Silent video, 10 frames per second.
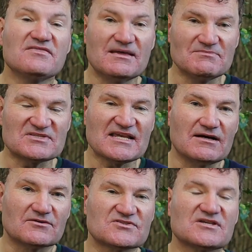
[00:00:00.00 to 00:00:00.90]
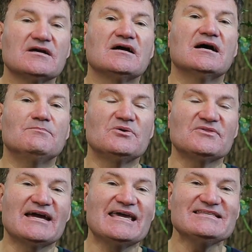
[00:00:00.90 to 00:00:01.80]
themselves and
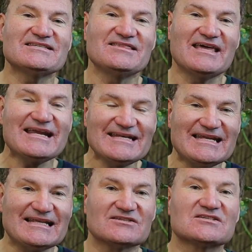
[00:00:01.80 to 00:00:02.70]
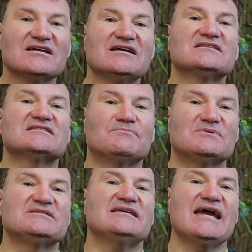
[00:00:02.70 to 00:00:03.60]
put that into their needles to
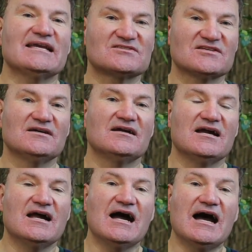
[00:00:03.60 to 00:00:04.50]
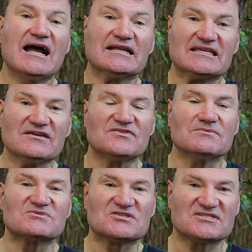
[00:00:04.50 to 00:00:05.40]
protect and give
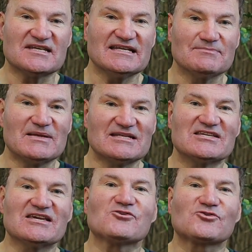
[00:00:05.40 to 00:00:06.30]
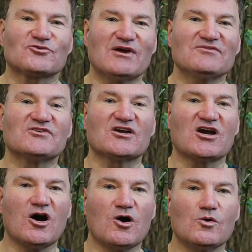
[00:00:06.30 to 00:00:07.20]
them sustainability throughout the
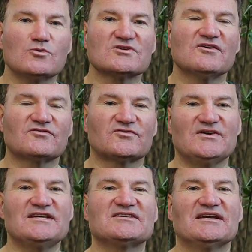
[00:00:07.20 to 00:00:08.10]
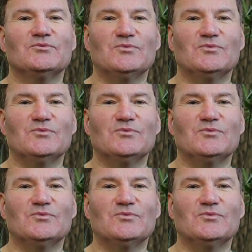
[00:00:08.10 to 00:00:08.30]
cold, freezing